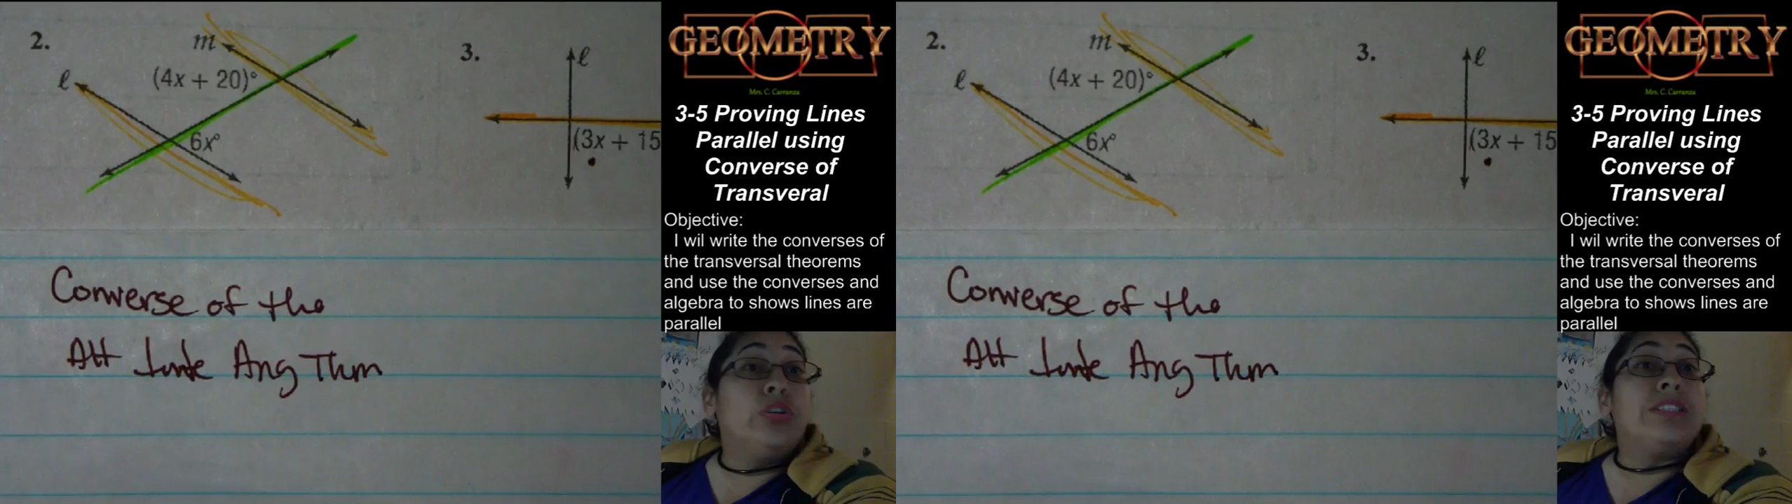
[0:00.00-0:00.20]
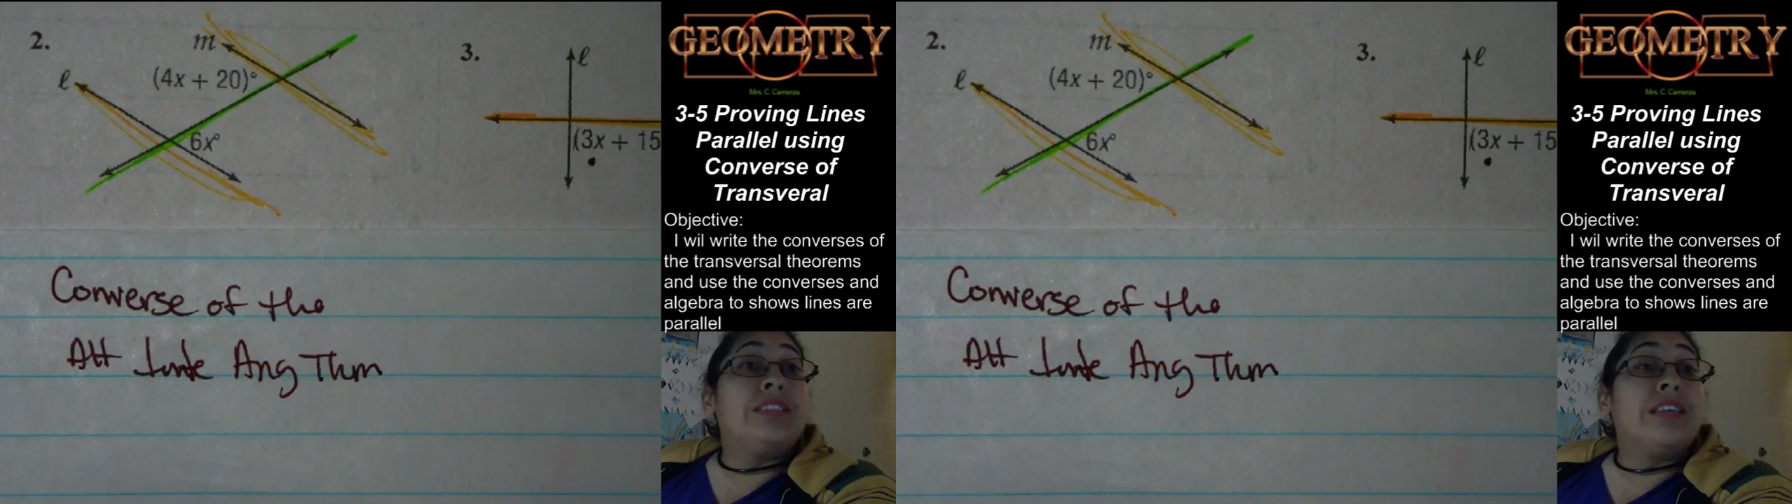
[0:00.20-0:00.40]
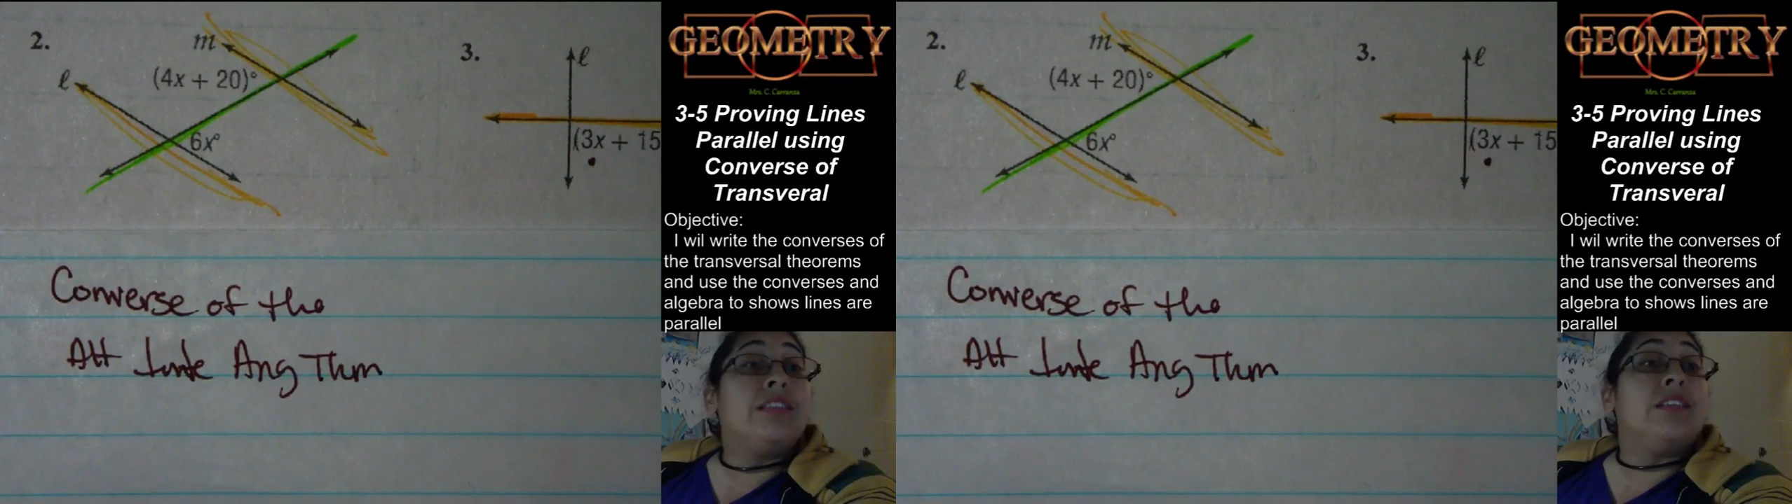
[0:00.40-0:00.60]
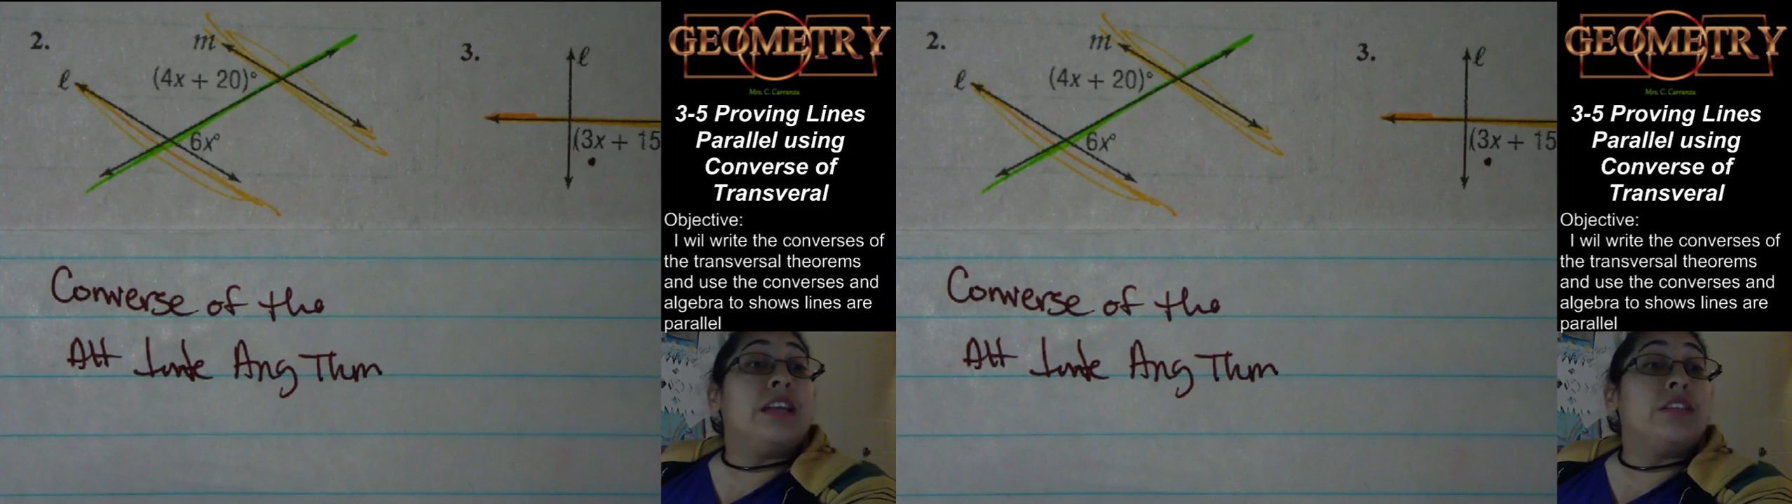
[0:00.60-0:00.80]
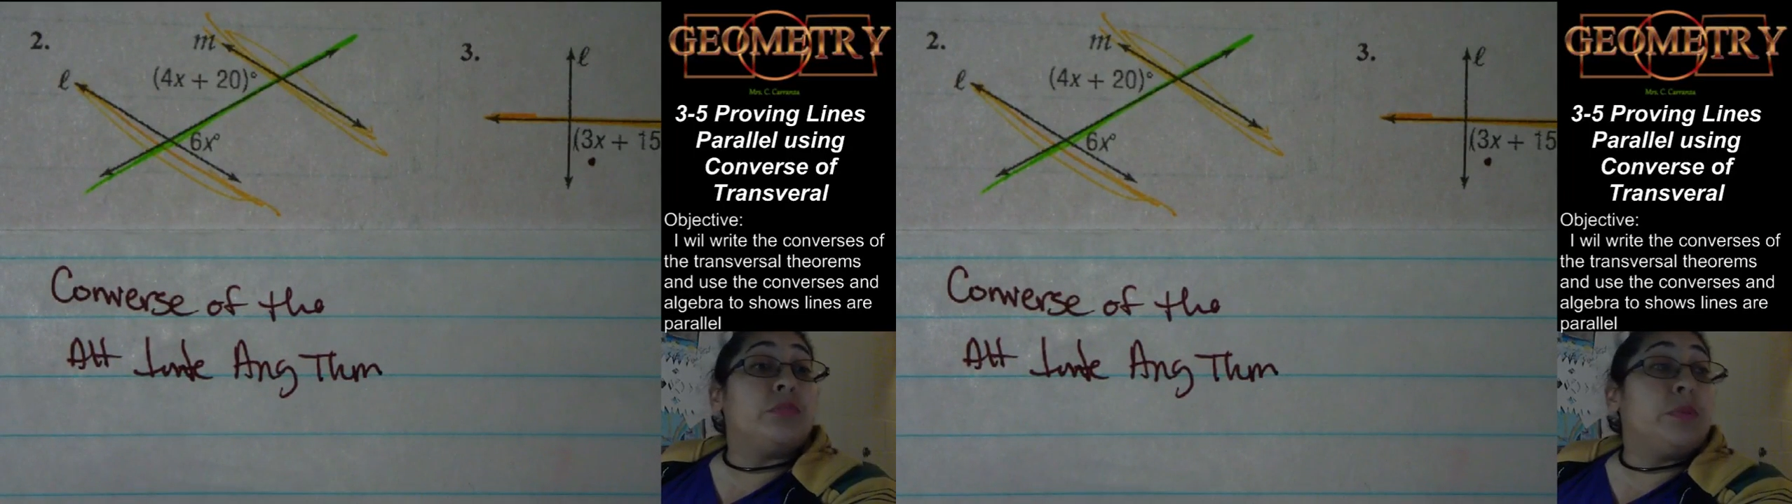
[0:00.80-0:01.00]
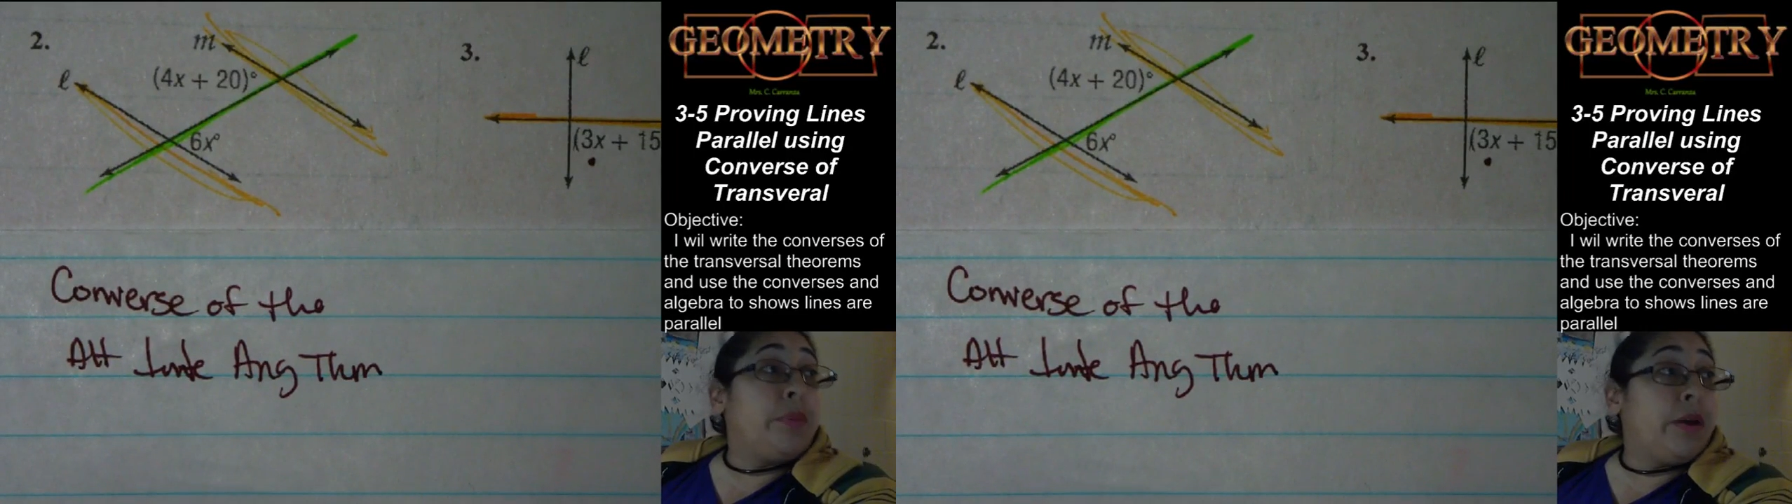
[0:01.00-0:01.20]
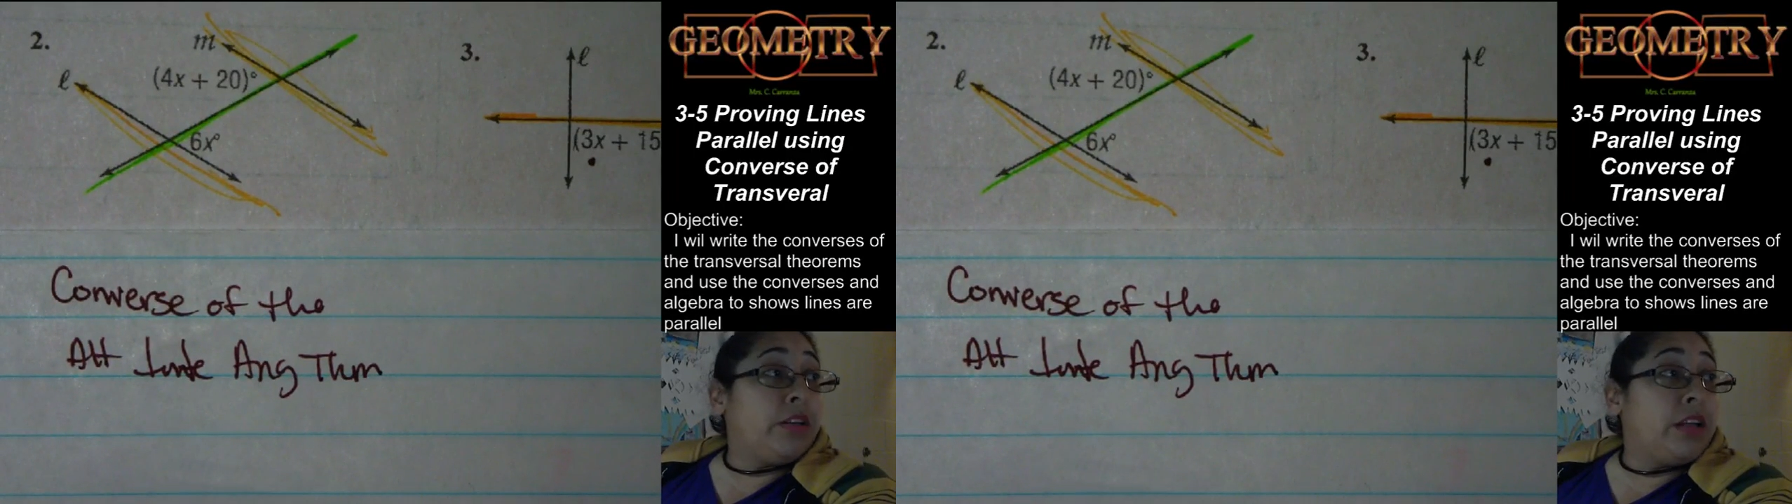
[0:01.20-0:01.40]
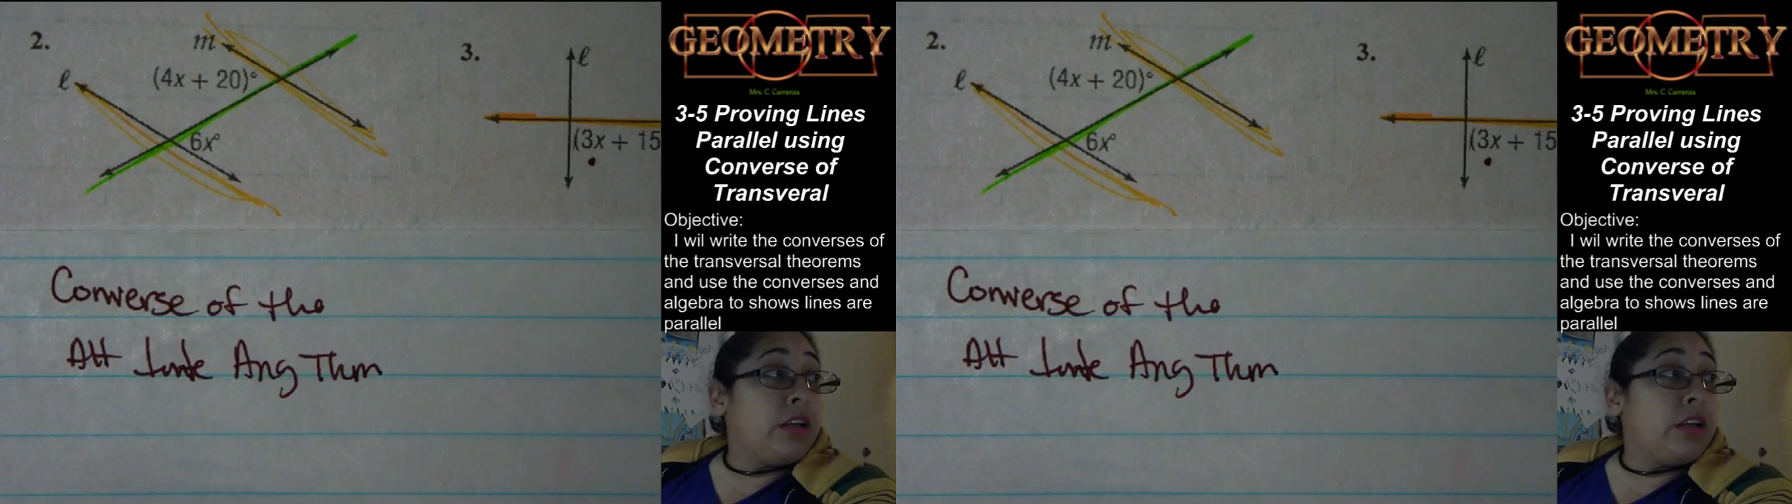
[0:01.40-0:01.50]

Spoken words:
then the lines will be parallel.